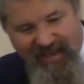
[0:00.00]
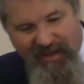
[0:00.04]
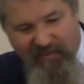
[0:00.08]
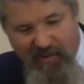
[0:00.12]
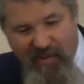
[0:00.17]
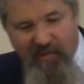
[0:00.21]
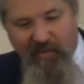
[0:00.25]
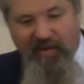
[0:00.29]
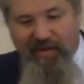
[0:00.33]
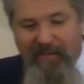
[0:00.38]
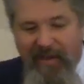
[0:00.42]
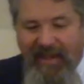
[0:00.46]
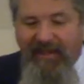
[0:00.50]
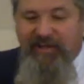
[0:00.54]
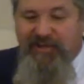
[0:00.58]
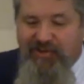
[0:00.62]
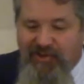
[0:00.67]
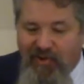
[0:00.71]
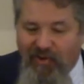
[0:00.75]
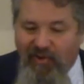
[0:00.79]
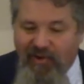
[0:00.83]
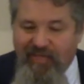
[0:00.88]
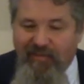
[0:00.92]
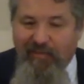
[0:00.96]
And we want to make
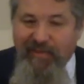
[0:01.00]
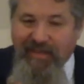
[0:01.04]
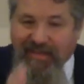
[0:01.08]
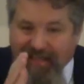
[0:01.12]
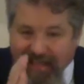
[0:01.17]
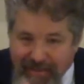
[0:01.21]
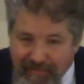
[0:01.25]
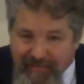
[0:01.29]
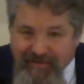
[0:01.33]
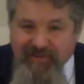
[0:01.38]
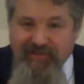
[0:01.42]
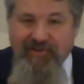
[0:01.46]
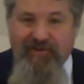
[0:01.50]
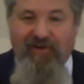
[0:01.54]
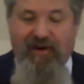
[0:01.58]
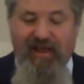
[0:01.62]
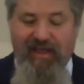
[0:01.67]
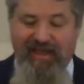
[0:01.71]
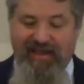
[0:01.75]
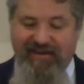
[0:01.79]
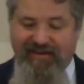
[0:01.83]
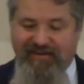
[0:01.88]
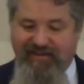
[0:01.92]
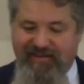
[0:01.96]
sure that we keep it
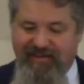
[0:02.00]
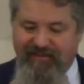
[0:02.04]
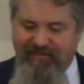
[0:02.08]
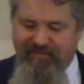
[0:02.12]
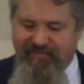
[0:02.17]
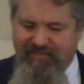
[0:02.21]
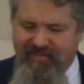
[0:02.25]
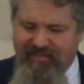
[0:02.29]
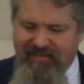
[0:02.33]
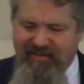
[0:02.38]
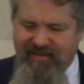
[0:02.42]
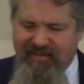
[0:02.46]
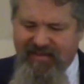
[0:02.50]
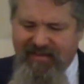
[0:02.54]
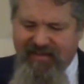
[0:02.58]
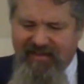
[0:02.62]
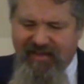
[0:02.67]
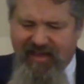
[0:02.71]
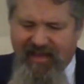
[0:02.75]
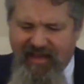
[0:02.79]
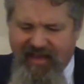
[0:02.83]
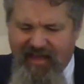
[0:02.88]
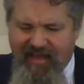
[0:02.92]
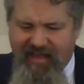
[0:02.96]
straight
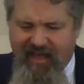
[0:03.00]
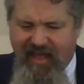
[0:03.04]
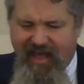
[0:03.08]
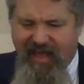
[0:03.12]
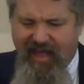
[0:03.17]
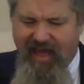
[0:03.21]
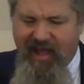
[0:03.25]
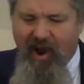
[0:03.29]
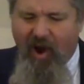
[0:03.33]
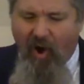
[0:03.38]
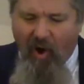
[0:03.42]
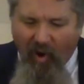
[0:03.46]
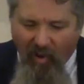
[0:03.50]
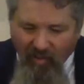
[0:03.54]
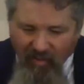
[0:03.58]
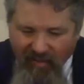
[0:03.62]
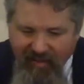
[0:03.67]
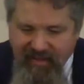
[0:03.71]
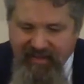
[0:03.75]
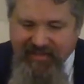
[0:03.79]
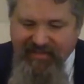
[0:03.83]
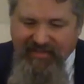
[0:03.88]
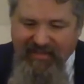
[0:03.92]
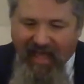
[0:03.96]
and
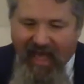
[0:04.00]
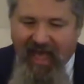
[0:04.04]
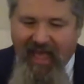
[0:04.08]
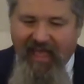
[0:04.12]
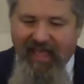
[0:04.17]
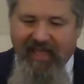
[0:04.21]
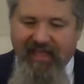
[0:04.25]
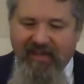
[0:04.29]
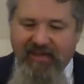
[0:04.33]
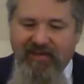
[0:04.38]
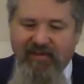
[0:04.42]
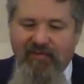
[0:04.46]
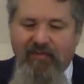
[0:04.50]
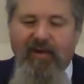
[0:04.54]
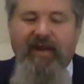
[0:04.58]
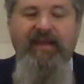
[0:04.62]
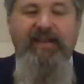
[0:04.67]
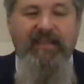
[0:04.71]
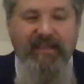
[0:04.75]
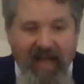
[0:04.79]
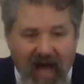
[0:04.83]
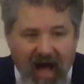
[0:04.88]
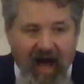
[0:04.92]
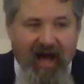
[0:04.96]
only say
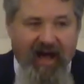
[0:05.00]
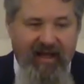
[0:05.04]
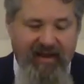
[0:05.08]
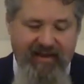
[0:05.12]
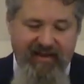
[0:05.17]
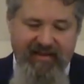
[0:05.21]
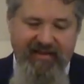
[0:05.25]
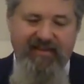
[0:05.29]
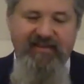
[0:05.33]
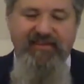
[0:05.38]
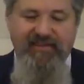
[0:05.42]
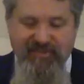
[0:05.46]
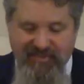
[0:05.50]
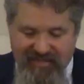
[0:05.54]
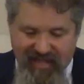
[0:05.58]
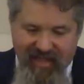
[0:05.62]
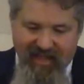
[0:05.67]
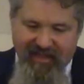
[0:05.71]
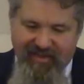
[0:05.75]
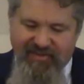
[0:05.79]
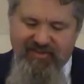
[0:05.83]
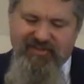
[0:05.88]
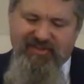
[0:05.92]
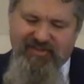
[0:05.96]
what God
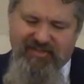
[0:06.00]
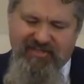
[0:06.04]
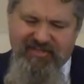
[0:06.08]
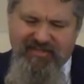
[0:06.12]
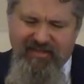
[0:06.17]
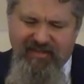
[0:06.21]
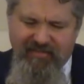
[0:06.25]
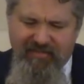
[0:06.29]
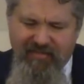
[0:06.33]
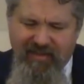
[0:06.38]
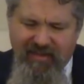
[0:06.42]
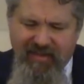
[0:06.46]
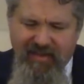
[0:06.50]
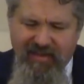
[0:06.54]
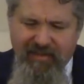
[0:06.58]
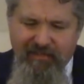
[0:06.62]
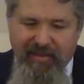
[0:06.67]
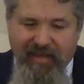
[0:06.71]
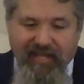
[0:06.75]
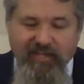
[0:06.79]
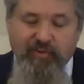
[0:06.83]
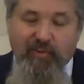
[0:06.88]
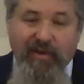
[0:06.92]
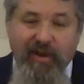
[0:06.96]
says.
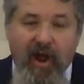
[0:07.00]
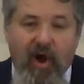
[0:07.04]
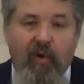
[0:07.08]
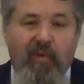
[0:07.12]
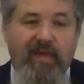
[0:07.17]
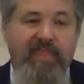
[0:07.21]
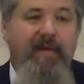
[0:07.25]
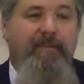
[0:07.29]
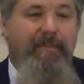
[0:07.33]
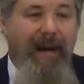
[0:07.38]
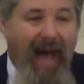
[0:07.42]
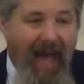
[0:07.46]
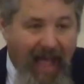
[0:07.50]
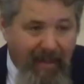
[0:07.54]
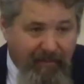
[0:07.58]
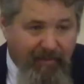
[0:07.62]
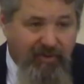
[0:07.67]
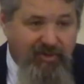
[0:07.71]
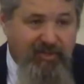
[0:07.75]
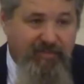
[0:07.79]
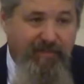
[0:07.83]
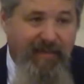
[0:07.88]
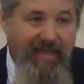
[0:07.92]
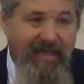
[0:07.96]
Because we know when the
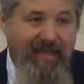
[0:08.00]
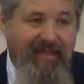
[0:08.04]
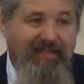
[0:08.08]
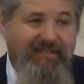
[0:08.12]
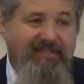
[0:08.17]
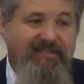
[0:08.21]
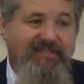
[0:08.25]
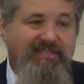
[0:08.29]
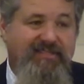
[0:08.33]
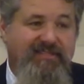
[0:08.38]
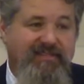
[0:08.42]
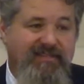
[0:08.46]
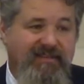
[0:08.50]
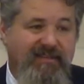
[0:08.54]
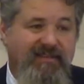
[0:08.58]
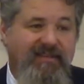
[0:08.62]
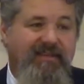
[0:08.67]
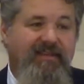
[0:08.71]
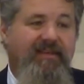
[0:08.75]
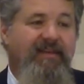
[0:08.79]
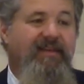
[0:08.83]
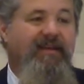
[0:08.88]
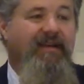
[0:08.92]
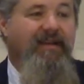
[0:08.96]
Bible speaks,
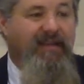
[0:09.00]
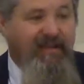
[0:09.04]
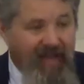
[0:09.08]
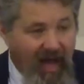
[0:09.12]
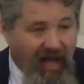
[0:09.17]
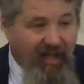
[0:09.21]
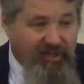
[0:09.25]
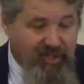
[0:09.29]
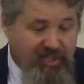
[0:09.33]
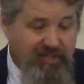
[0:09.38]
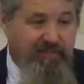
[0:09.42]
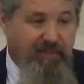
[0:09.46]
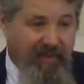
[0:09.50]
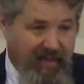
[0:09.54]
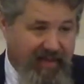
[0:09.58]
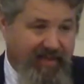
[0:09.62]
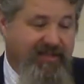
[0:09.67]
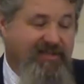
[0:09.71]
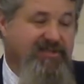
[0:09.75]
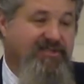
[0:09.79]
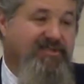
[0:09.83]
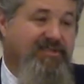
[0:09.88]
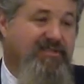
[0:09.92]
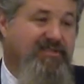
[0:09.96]
God
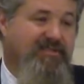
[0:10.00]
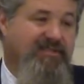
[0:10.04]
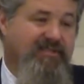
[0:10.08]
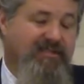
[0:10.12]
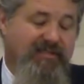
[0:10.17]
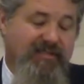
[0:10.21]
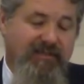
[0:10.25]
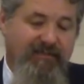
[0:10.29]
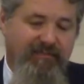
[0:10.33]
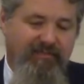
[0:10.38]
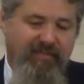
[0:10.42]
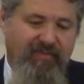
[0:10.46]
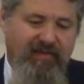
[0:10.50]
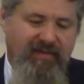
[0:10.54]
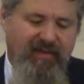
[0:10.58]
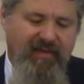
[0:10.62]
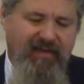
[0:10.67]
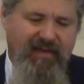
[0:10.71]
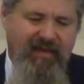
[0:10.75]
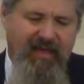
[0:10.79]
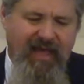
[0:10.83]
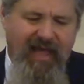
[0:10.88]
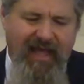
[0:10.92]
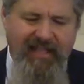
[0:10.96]
speaks.
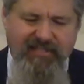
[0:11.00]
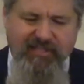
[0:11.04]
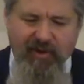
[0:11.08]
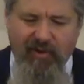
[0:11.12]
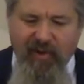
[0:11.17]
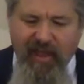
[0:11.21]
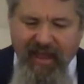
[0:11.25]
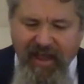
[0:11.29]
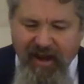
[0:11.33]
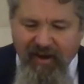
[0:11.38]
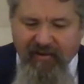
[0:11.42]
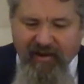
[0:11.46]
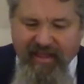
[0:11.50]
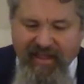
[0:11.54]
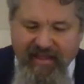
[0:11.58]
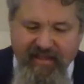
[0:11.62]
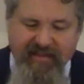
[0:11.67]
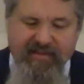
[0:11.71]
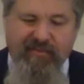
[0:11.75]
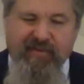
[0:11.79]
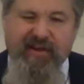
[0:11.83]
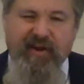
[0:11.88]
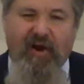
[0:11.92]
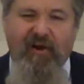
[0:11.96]
And so here
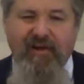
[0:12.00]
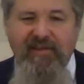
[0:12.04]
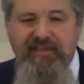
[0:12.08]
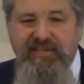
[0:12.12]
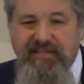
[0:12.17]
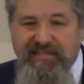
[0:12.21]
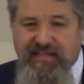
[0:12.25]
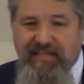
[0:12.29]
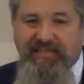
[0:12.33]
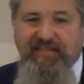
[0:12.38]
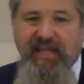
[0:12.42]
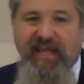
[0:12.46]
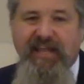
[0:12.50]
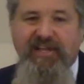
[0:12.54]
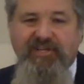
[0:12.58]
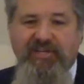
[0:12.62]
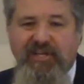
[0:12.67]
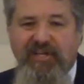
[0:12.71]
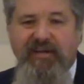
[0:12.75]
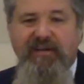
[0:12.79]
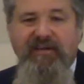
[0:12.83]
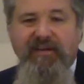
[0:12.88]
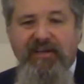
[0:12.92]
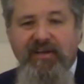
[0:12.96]
he turns his
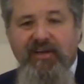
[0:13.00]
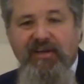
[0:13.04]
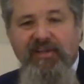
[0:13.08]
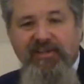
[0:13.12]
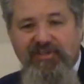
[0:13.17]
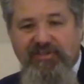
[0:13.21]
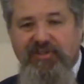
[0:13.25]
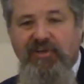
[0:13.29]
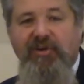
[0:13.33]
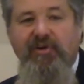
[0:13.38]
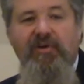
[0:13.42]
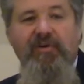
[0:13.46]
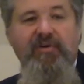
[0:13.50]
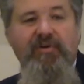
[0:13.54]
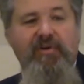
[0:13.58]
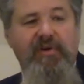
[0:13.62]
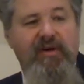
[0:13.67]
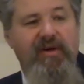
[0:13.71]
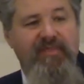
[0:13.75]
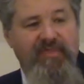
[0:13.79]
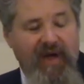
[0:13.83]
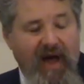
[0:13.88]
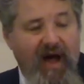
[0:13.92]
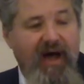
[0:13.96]
attention
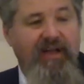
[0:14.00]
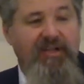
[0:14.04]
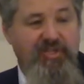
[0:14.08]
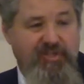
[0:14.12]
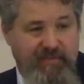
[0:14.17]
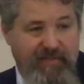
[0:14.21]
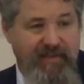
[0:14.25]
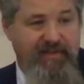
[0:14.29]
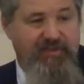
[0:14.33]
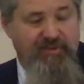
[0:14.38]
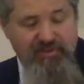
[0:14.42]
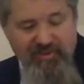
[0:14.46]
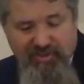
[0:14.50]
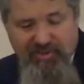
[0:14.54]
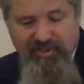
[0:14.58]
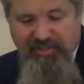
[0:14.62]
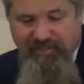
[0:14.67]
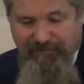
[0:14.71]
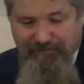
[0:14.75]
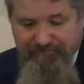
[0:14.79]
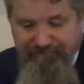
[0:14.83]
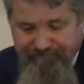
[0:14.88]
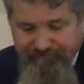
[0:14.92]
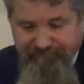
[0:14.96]
to the
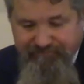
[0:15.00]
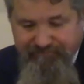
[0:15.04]
husbands.